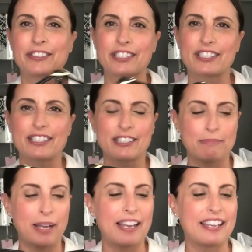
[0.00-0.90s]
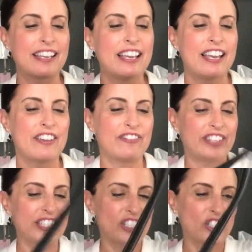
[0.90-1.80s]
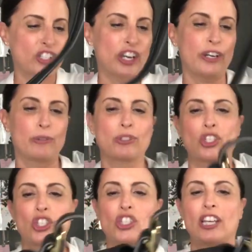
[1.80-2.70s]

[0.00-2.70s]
This is my vintage Coach